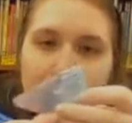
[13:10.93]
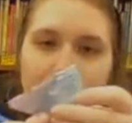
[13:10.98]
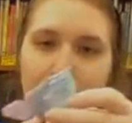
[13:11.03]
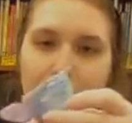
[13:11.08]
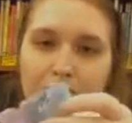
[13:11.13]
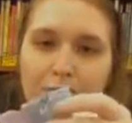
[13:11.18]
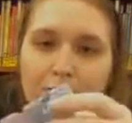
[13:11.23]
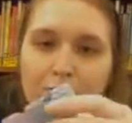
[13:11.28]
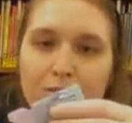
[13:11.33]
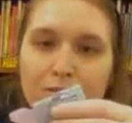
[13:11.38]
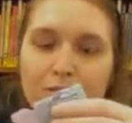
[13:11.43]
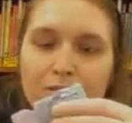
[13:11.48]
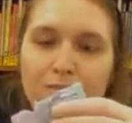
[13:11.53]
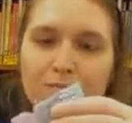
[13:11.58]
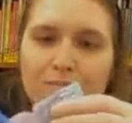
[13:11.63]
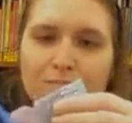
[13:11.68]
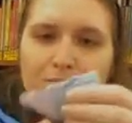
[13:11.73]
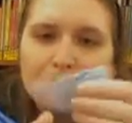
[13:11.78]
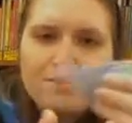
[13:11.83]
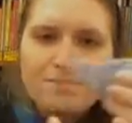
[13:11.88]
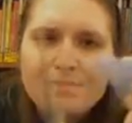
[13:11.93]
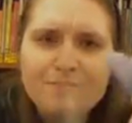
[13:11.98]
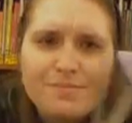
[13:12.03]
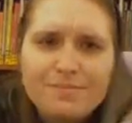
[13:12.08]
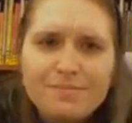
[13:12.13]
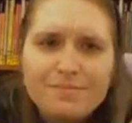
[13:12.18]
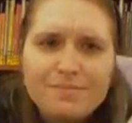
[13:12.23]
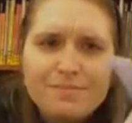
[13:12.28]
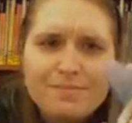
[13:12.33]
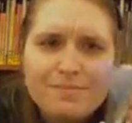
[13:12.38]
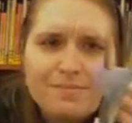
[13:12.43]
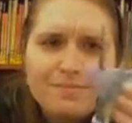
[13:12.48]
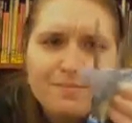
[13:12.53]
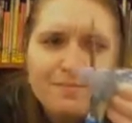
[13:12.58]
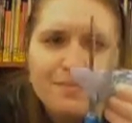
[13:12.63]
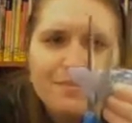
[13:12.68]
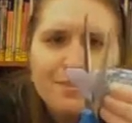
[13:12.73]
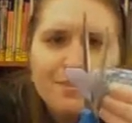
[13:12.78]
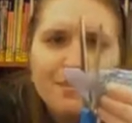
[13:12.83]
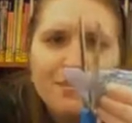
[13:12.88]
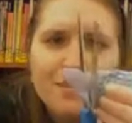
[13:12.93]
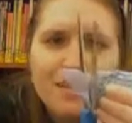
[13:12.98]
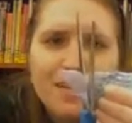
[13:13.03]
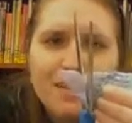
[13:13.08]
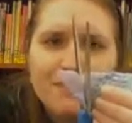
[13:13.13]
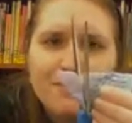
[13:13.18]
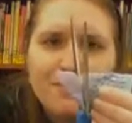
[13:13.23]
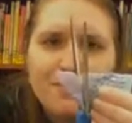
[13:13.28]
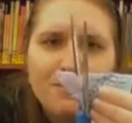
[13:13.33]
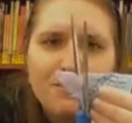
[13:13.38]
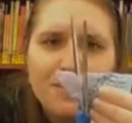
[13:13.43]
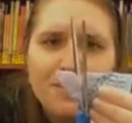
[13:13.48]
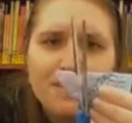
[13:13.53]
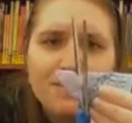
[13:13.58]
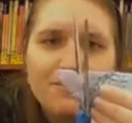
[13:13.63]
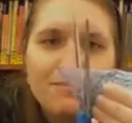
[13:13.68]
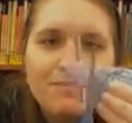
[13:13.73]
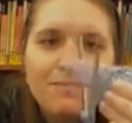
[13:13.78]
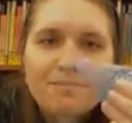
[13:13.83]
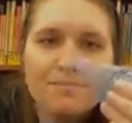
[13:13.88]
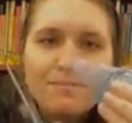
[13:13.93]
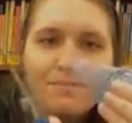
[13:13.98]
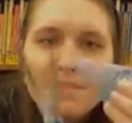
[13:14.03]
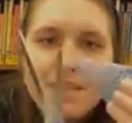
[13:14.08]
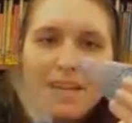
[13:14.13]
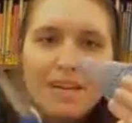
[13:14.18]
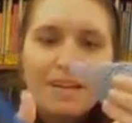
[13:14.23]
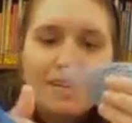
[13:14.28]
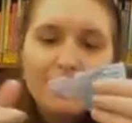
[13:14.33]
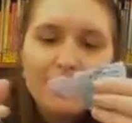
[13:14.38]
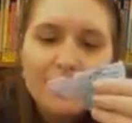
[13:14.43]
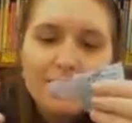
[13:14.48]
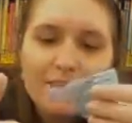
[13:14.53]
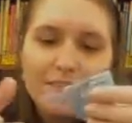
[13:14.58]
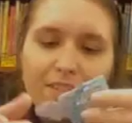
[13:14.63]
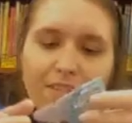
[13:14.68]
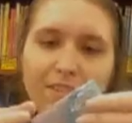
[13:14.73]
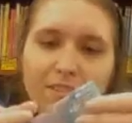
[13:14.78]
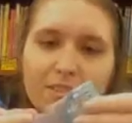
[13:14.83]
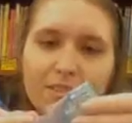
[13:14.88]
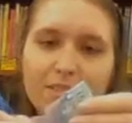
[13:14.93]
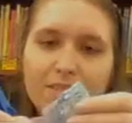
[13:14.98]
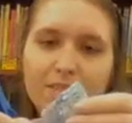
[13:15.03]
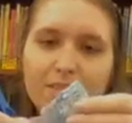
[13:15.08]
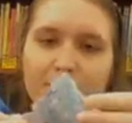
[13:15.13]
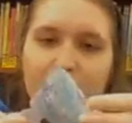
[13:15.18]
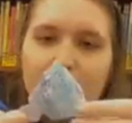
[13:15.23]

It will cut for me. Ah, there it goes.